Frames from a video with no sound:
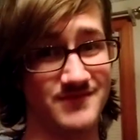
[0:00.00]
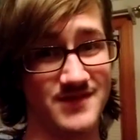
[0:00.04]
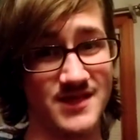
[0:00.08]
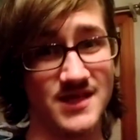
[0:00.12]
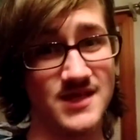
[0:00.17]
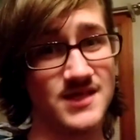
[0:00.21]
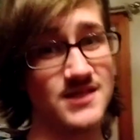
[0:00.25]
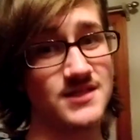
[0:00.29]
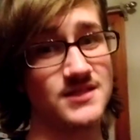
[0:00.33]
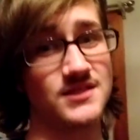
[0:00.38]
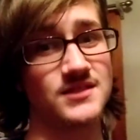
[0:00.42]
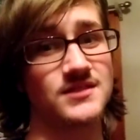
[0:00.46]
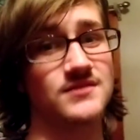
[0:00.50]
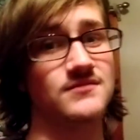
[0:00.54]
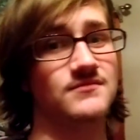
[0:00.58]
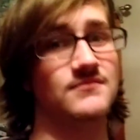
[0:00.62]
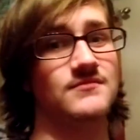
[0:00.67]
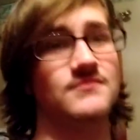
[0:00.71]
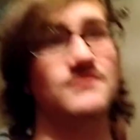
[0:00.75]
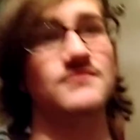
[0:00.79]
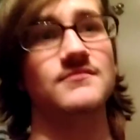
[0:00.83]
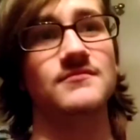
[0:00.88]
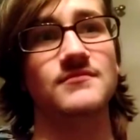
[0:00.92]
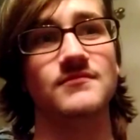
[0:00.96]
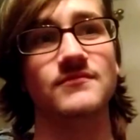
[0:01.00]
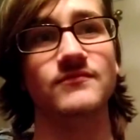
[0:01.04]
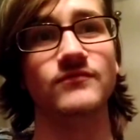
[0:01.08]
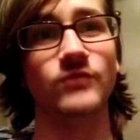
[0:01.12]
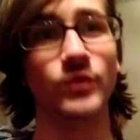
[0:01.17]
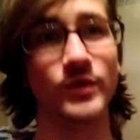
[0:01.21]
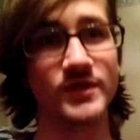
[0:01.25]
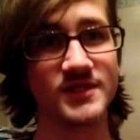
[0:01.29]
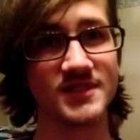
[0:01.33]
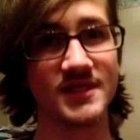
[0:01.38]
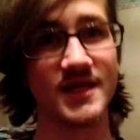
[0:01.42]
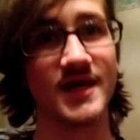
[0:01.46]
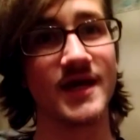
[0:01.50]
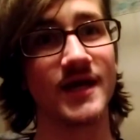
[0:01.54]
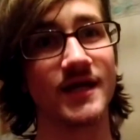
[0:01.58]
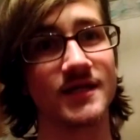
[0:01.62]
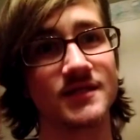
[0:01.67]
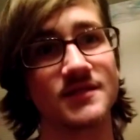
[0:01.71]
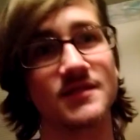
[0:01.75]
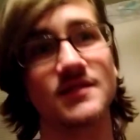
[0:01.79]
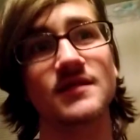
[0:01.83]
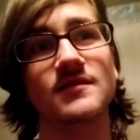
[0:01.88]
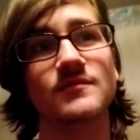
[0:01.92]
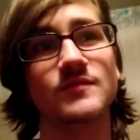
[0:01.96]
is voice
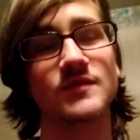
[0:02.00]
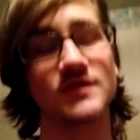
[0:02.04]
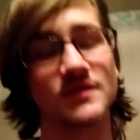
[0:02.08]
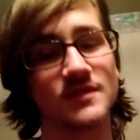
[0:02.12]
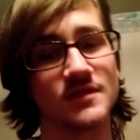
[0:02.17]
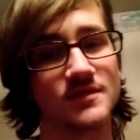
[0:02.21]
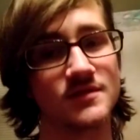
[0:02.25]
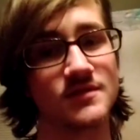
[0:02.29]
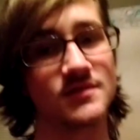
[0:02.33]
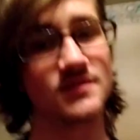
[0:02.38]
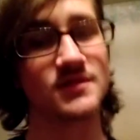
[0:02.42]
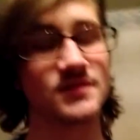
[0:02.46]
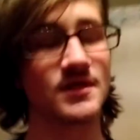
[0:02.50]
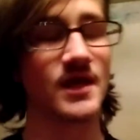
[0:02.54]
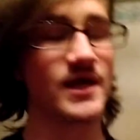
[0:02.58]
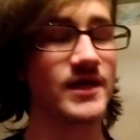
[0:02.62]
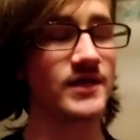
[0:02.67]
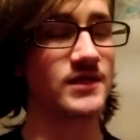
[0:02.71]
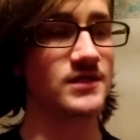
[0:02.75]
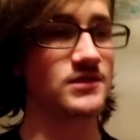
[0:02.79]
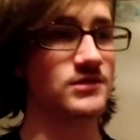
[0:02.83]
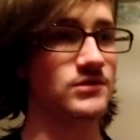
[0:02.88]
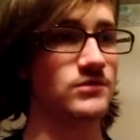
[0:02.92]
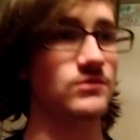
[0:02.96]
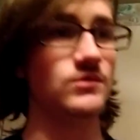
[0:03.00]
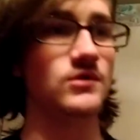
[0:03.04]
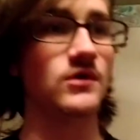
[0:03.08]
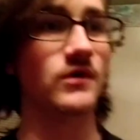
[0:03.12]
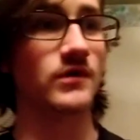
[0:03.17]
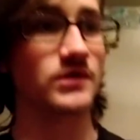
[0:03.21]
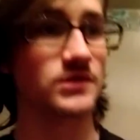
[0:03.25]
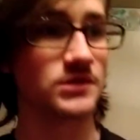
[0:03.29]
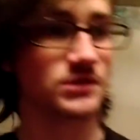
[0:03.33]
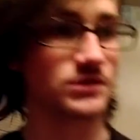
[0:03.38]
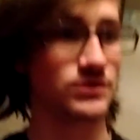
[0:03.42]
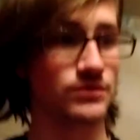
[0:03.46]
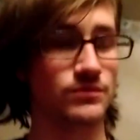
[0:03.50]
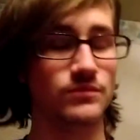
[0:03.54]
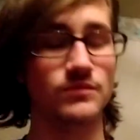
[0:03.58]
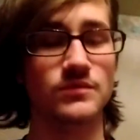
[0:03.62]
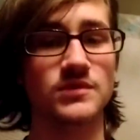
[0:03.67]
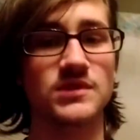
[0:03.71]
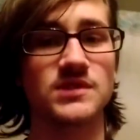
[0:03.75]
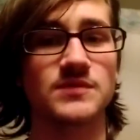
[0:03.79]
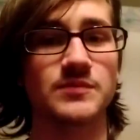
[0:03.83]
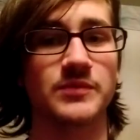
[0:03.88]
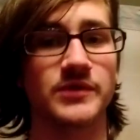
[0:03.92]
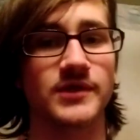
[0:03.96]
acting because I can do
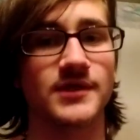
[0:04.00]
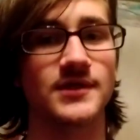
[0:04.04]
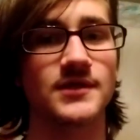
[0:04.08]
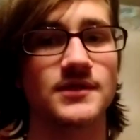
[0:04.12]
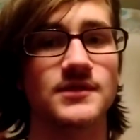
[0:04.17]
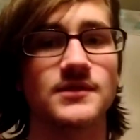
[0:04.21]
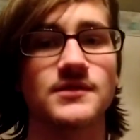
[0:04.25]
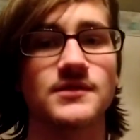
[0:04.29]
cartoons, but